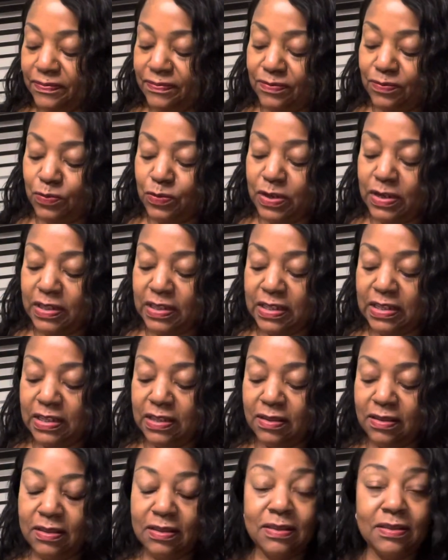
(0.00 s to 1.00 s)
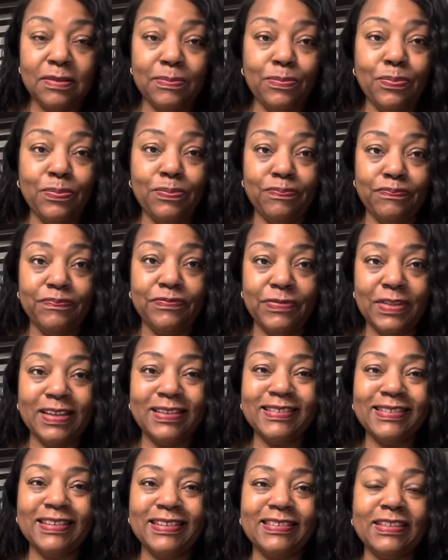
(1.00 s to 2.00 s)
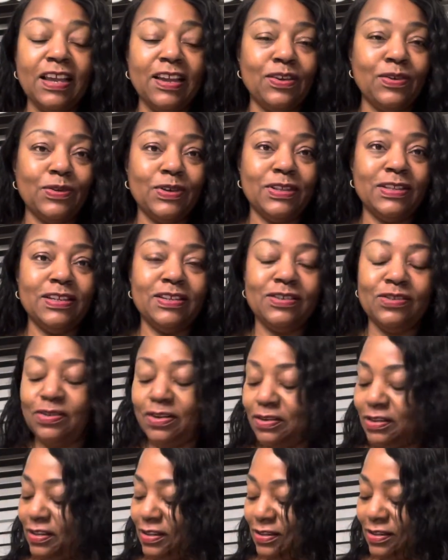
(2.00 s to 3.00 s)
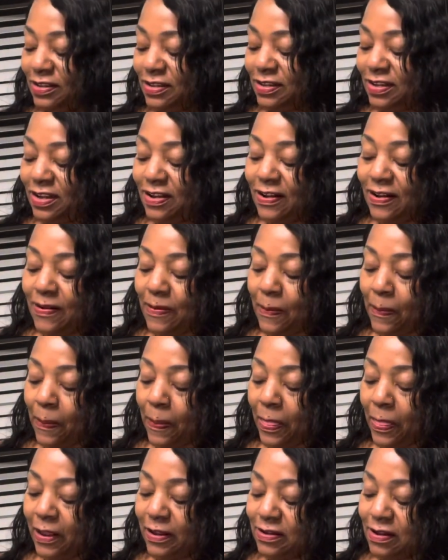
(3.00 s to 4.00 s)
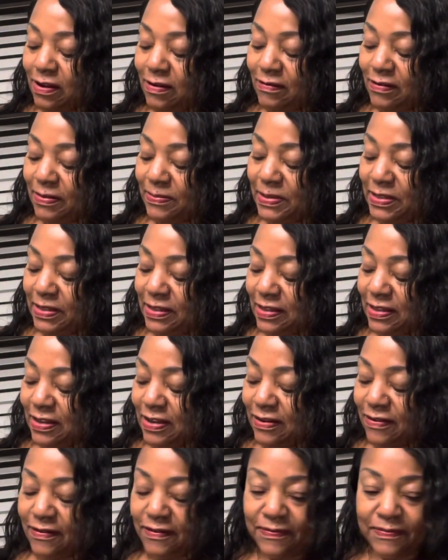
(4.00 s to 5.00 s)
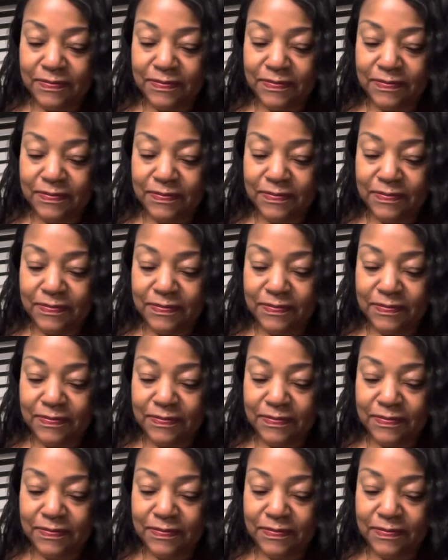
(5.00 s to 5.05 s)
one of the things they tell you in the instructions. So let me see here.